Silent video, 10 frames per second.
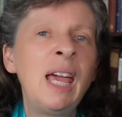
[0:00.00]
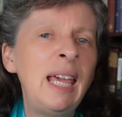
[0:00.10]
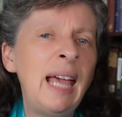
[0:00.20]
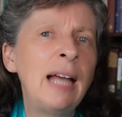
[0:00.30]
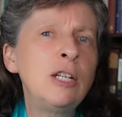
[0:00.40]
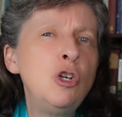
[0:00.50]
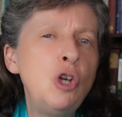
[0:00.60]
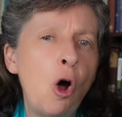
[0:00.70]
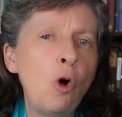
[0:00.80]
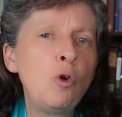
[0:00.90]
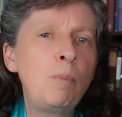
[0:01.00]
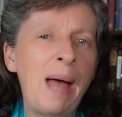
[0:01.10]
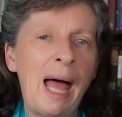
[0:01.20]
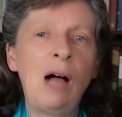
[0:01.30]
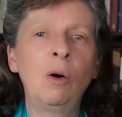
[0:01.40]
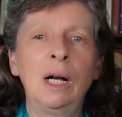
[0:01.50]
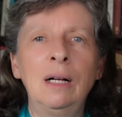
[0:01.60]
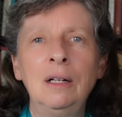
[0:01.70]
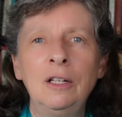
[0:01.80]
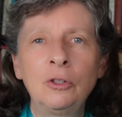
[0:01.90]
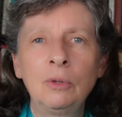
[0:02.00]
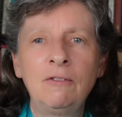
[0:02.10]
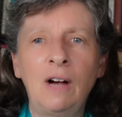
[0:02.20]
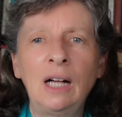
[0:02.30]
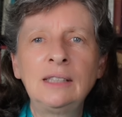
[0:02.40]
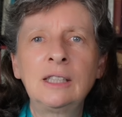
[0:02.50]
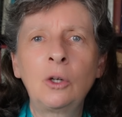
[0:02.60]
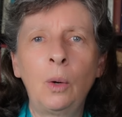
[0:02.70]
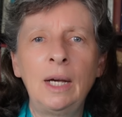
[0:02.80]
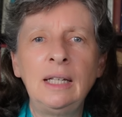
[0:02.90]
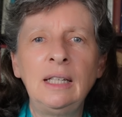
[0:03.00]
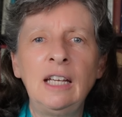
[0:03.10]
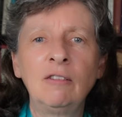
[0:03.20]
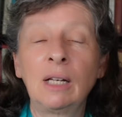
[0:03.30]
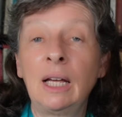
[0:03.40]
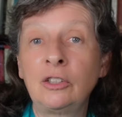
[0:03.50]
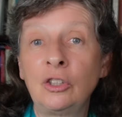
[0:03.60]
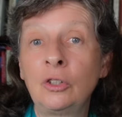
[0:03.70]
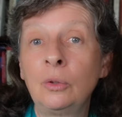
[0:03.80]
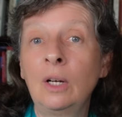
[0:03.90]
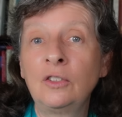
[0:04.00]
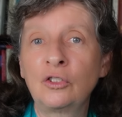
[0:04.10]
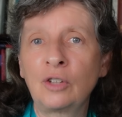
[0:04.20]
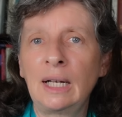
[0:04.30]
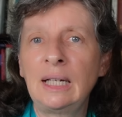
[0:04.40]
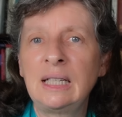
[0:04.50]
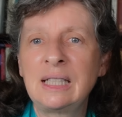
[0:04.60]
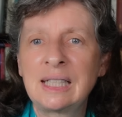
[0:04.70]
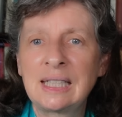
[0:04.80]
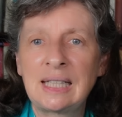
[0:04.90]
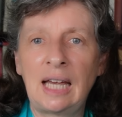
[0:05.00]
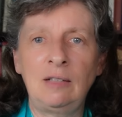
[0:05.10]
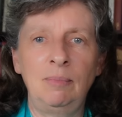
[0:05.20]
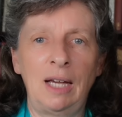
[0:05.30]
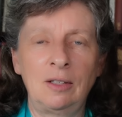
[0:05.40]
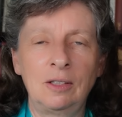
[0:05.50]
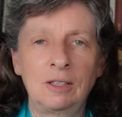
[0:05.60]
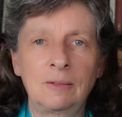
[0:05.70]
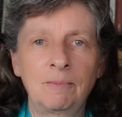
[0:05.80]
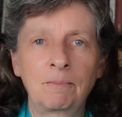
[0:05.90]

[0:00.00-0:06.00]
he had no power to advise the Queen in relation to Australian state matters.